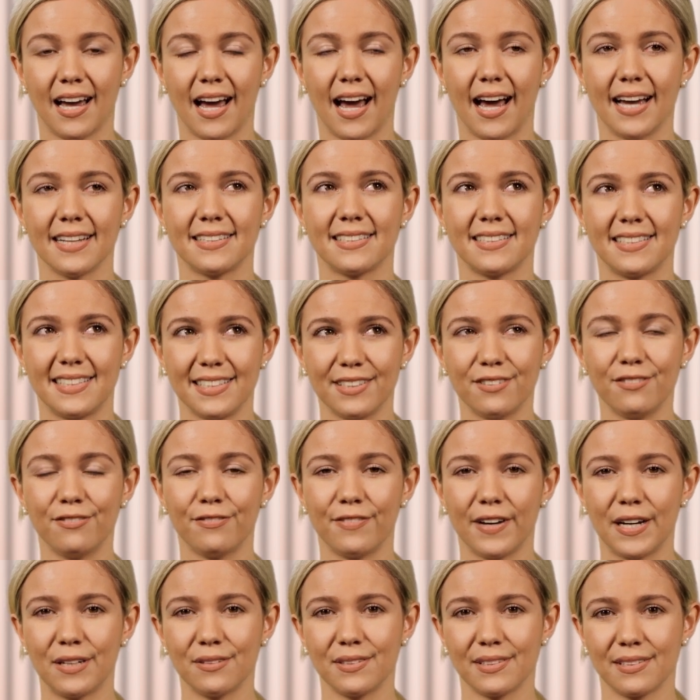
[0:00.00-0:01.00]
I still
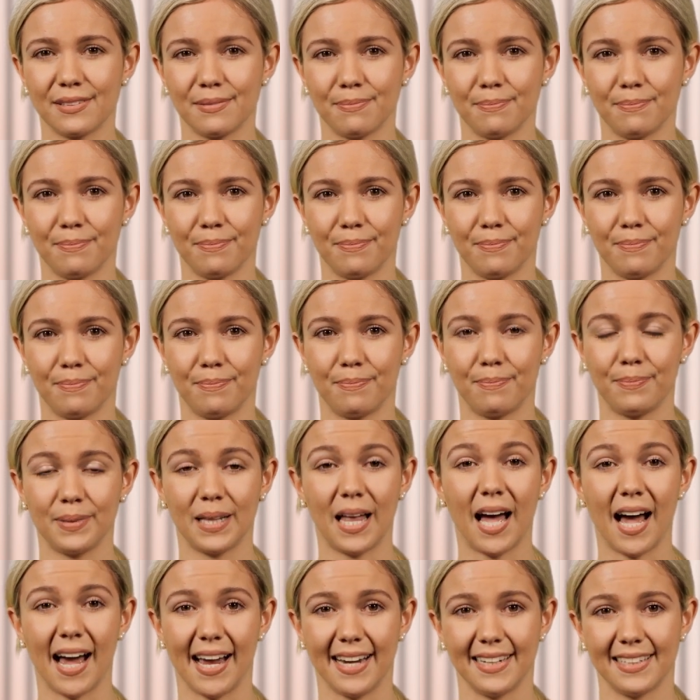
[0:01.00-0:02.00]
felt
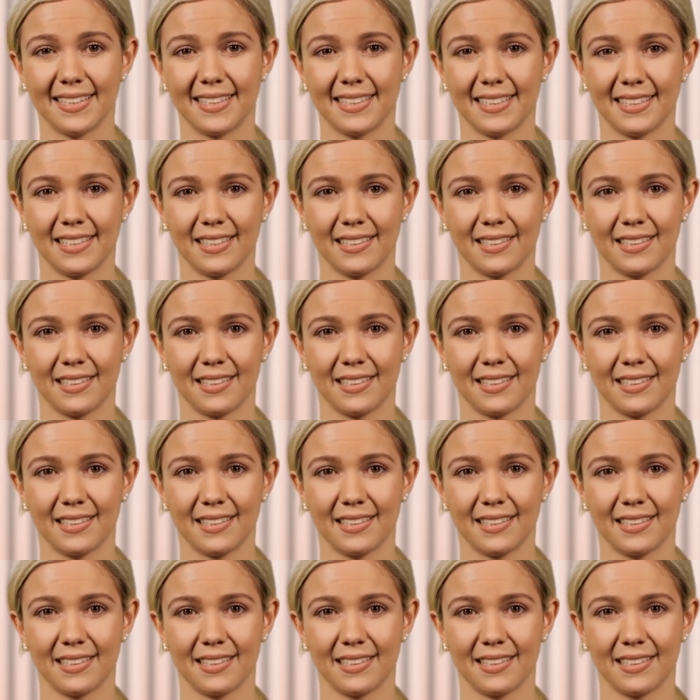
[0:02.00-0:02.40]
blind.